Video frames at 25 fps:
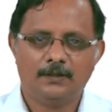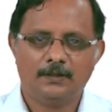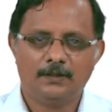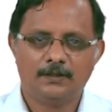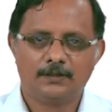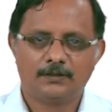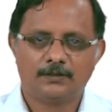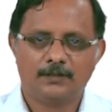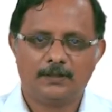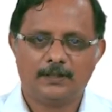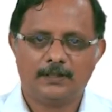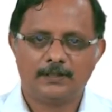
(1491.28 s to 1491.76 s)

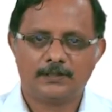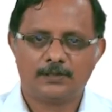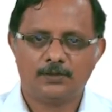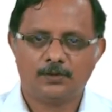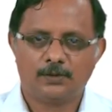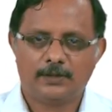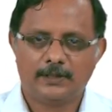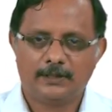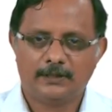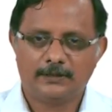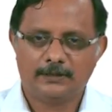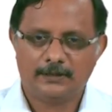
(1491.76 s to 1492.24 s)
So, let us
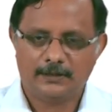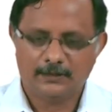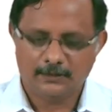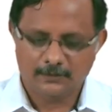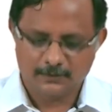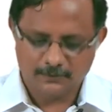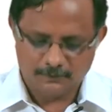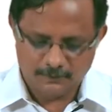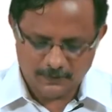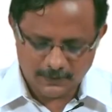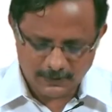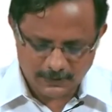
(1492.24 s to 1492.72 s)
look at that.
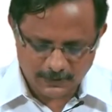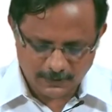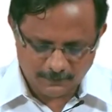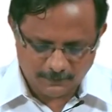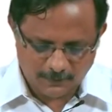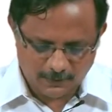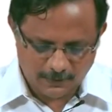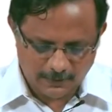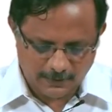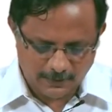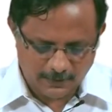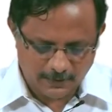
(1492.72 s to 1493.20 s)
First of
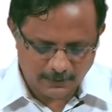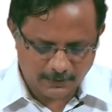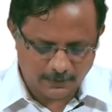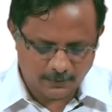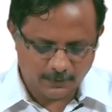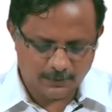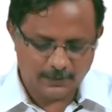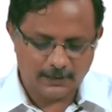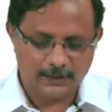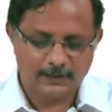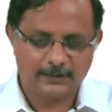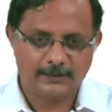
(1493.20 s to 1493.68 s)
all, let us
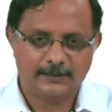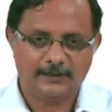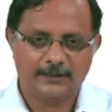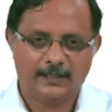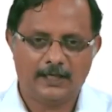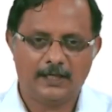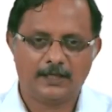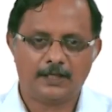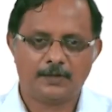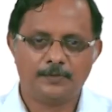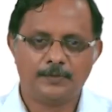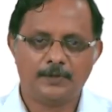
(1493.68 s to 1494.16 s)
look at the
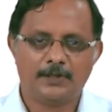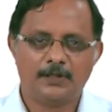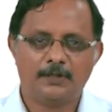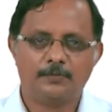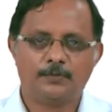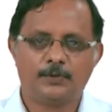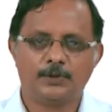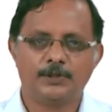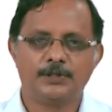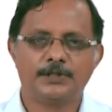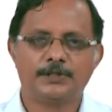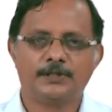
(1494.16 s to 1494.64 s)
anatomical
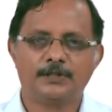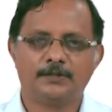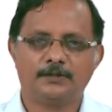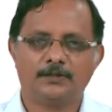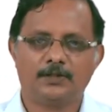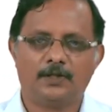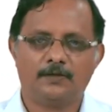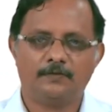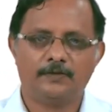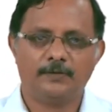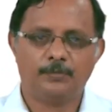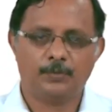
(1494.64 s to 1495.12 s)
position
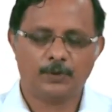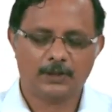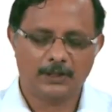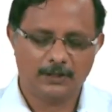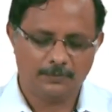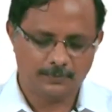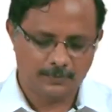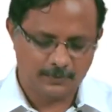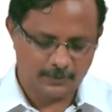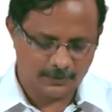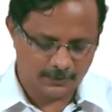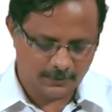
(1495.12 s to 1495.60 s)
of
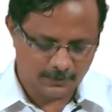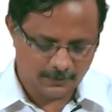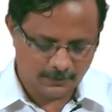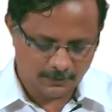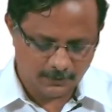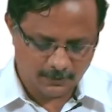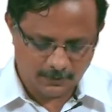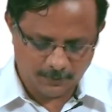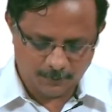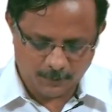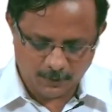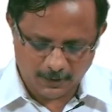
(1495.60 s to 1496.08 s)
hippocampus.
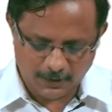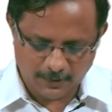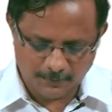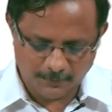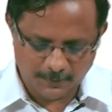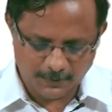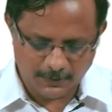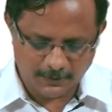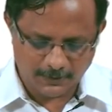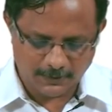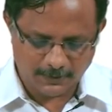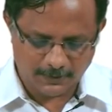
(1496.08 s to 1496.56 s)
So,
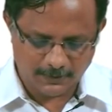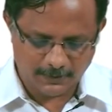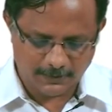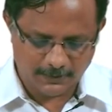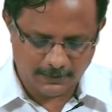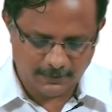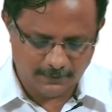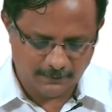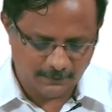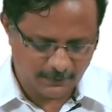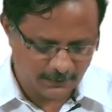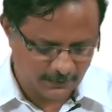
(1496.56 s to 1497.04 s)
hippocampus
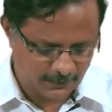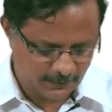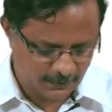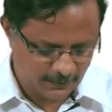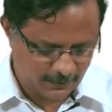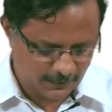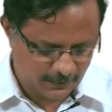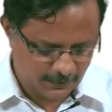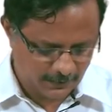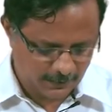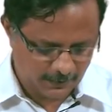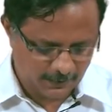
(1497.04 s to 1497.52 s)
receives
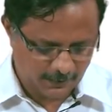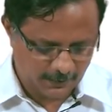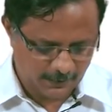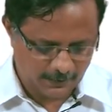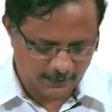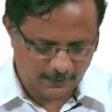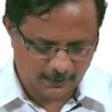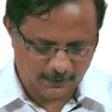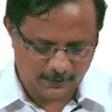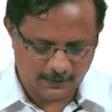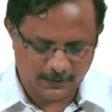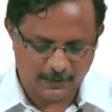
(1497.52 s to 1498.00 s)

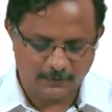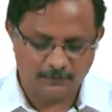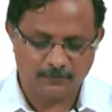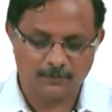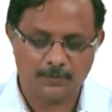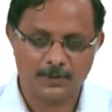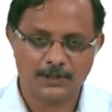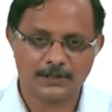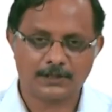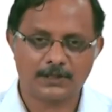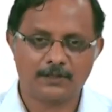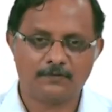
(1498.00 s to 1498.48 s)

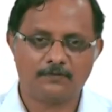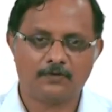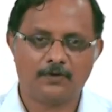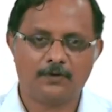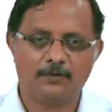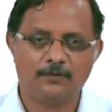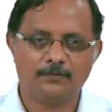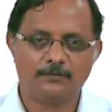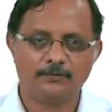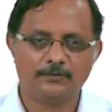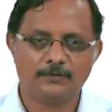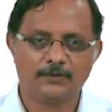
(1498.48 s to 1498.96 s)
information
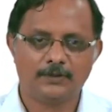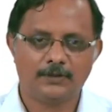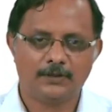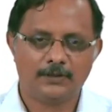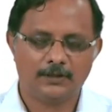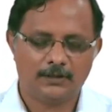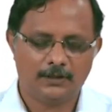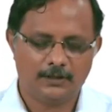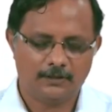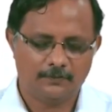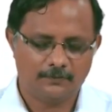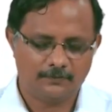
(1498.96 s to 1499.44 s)
from
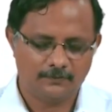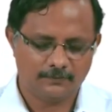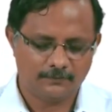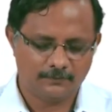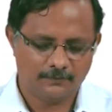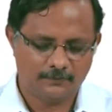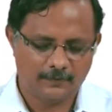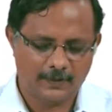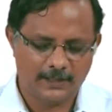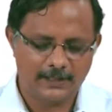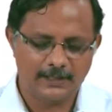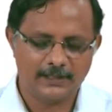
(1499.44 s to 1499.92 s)

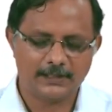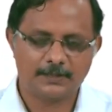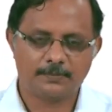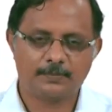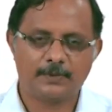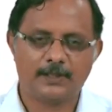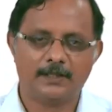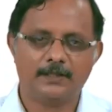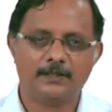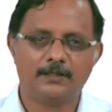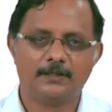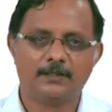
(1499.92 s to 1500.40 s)

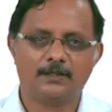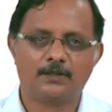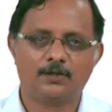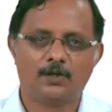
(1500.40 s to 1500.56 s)
widespread